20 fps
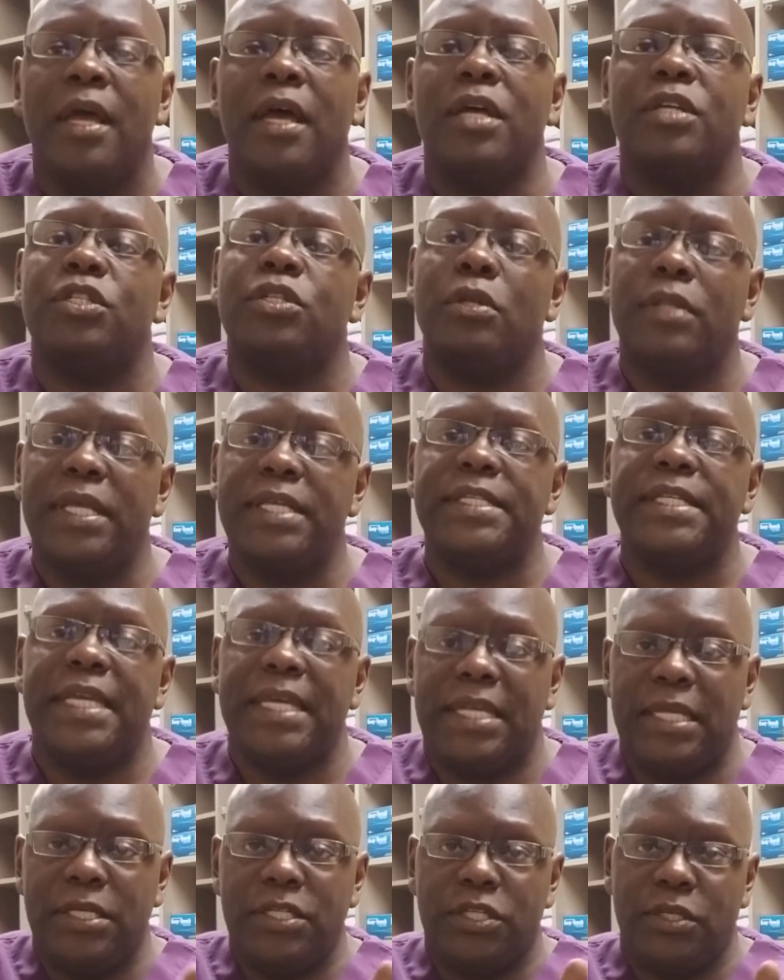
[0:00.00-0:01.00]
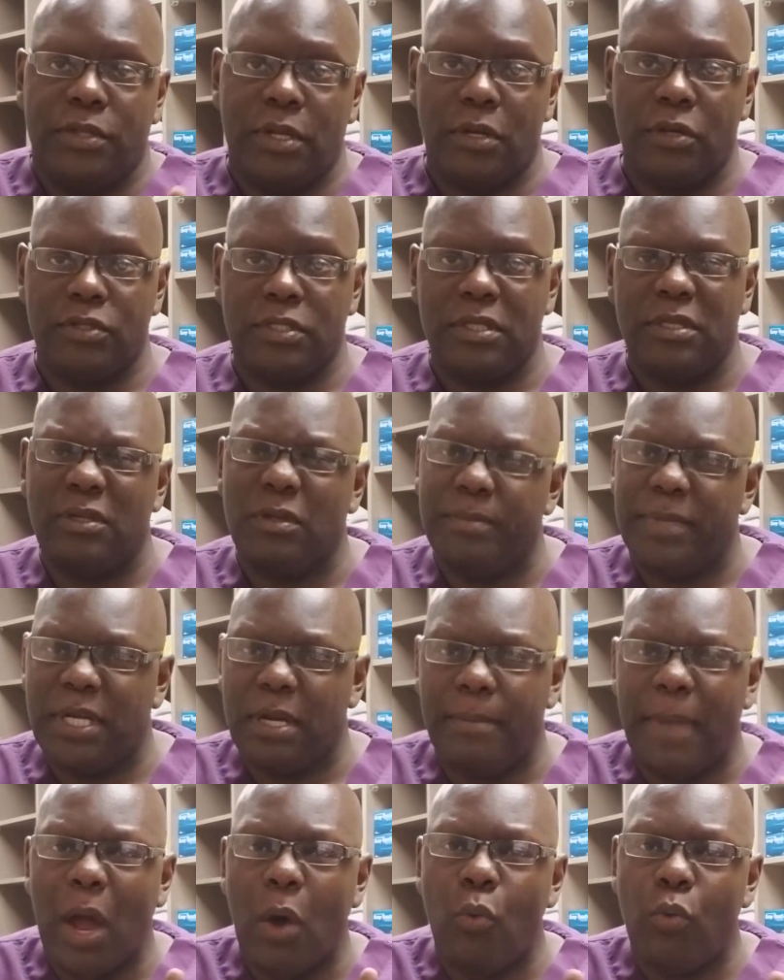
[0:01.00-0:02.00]
So let's get into those a little bit
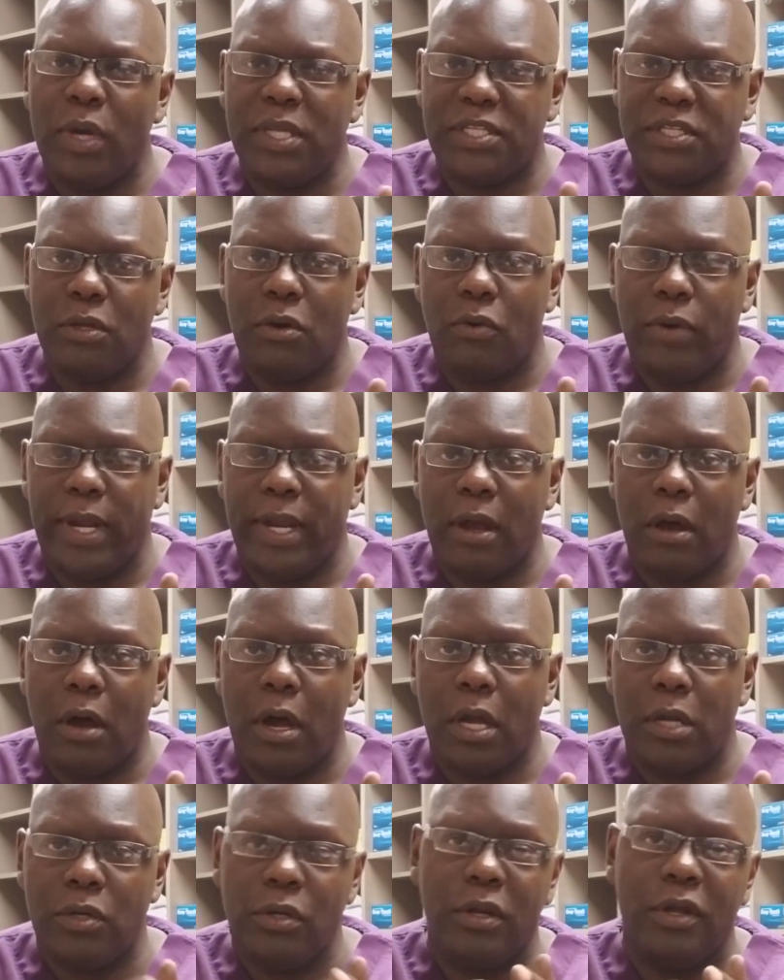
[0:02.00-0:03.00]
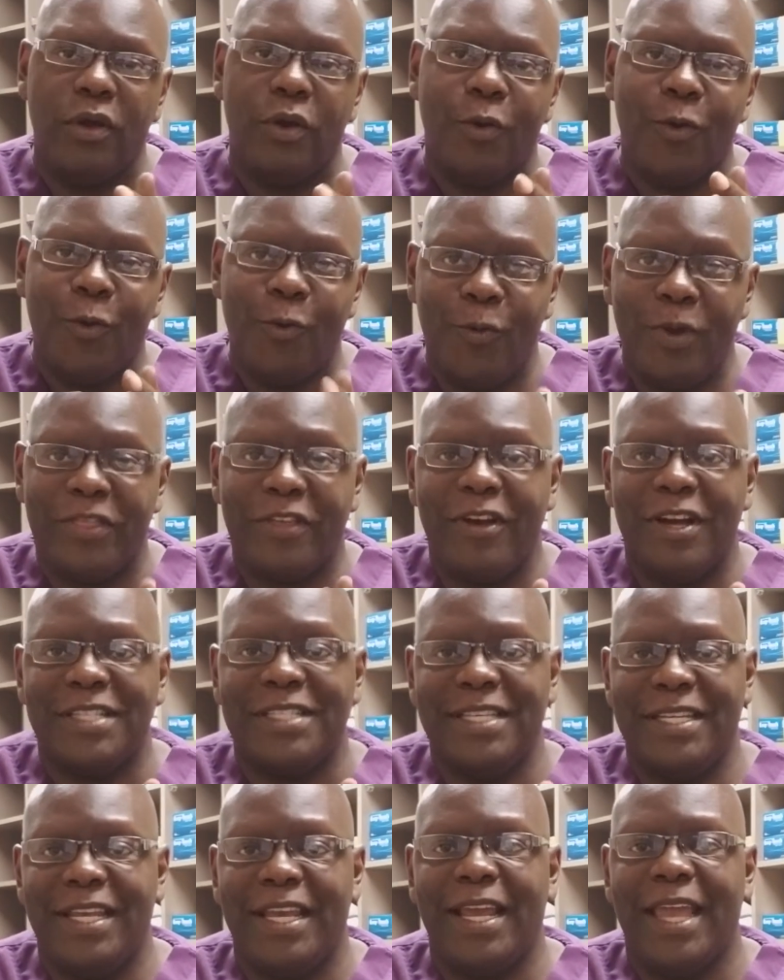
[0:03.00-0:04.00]
about what's going on with
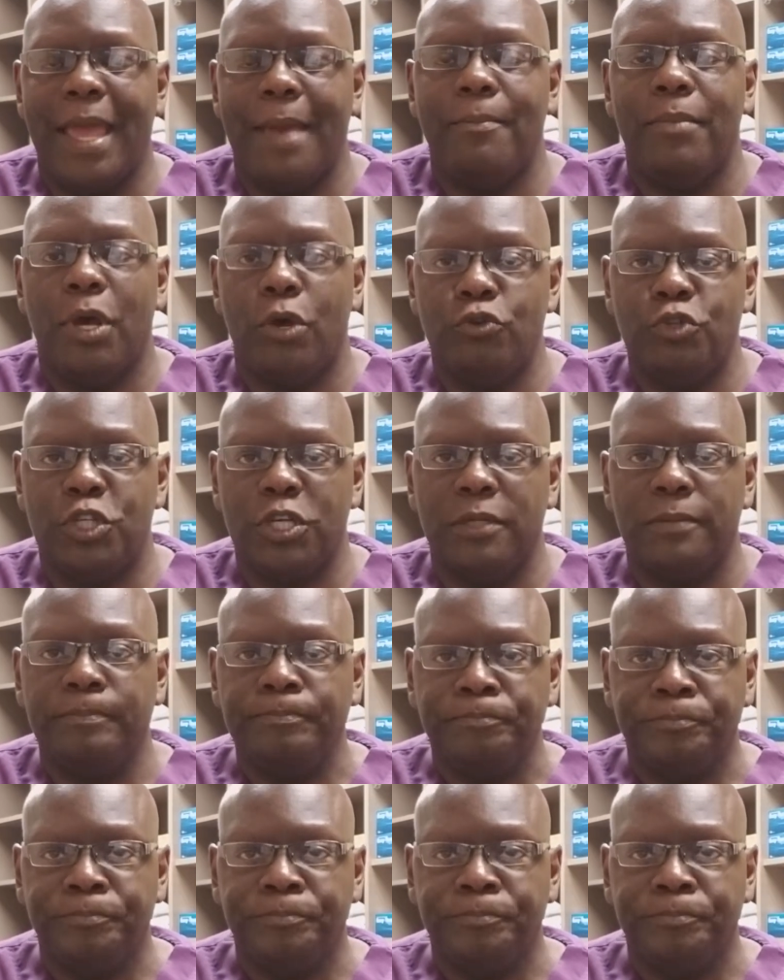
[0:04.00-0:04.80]
Garcinia Cambogia.